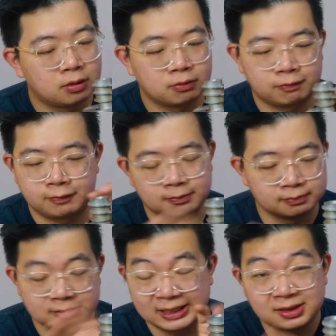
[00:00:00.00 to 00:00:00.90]

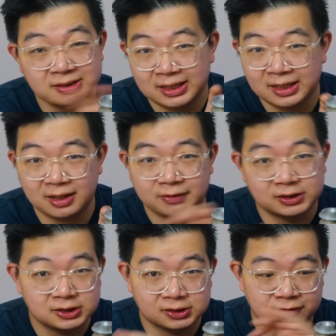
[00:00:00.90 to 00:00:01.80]
From day to day, if it's
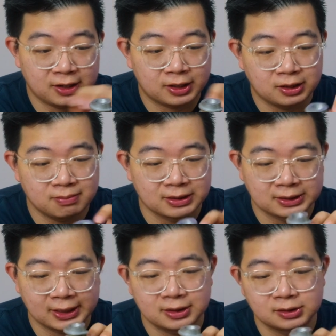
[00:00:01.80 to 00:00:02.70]
just a regular
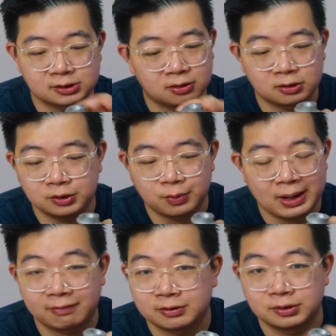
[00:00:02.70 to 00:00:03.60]
maintenance, all you
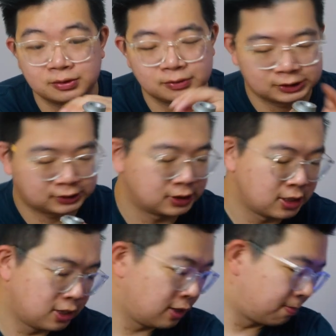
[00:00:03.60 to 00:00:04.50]
have to do is just
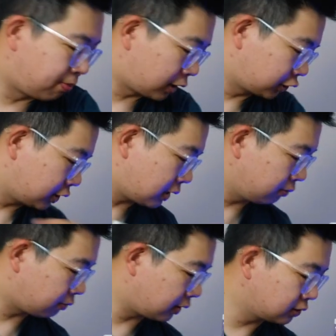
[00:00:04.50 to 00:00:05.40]
brush it
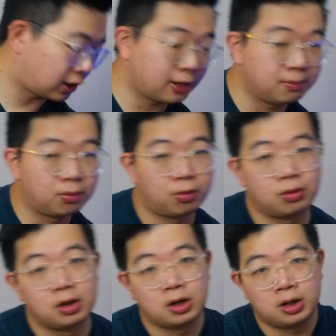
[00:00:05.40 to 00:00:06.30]
out, right? Time
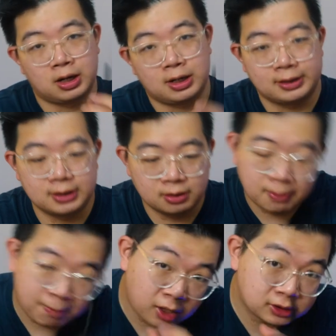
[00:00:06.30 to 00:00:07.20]
more. The
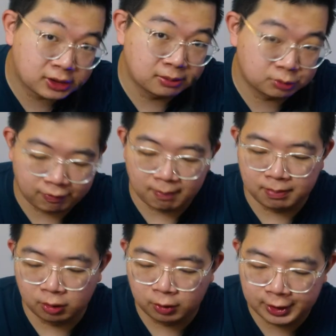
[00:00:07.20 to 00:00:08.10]
box comes with a
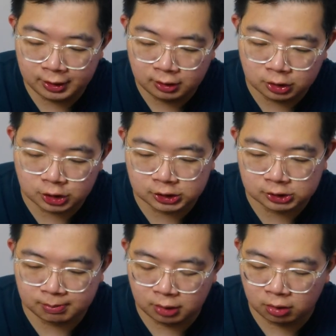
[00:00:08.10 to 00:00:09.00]
blower here. You could
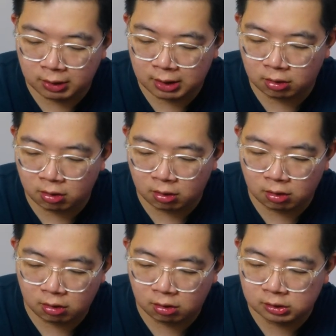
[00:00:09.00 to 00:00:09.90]
just blow out
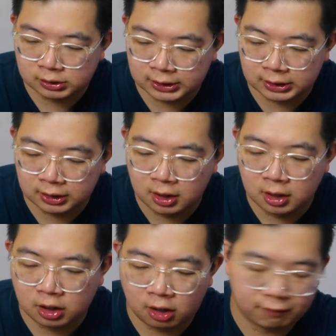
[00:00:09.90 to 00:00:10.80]
all the
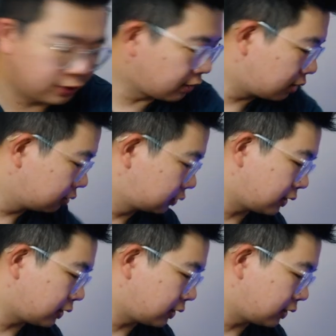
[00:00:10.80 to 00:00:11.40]
coffee grounds.